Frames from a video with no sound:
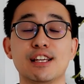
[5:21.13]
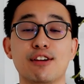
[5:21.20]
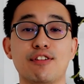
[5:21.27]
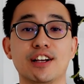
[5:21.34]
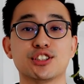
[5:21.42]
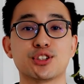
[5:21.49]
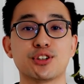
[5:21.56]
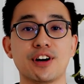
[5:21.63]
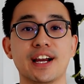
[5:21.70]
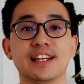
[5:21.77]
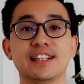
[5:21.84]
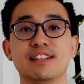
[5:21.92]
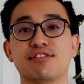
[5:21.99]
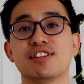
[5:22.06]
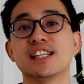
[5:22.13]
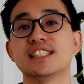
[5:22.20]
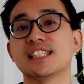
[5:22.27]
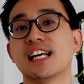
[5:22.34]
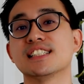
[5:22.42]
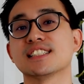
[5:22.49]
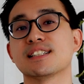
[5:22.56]
If you have tried the
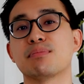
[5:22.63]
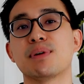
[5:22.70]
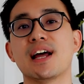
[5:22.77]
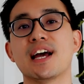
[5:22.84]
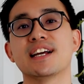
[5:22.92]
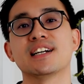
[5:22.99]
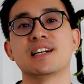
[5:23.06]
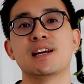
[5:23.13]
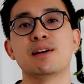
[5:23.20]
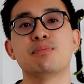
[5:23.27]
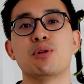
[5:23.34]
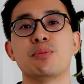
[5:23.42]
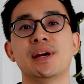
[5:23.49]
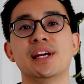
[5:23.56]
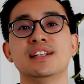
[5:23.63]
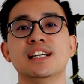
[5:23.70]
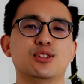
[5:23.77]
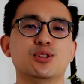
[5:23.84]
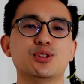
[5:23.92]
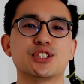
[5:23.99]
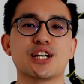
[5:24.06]
Firsthand Supply Clay
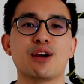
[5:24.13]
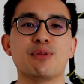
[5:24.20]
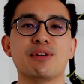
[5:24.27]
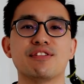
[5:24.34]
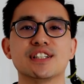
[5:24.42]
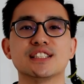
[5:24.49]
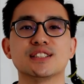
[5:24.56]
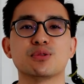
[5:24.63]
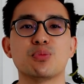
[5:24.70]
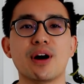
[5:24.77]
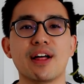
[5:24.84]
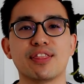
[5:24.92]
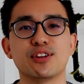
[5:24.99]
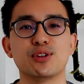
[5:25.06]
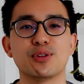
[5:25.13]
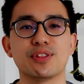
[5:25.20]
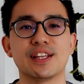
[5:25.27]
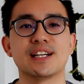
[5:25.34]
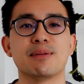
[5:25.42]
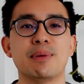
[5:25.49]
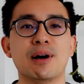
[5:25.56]
Pomade, do share with us what do you
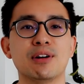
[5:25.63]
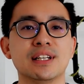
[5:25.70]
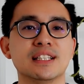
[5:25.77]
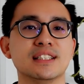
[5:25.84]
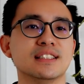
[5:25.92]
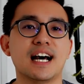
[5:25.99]
think about it.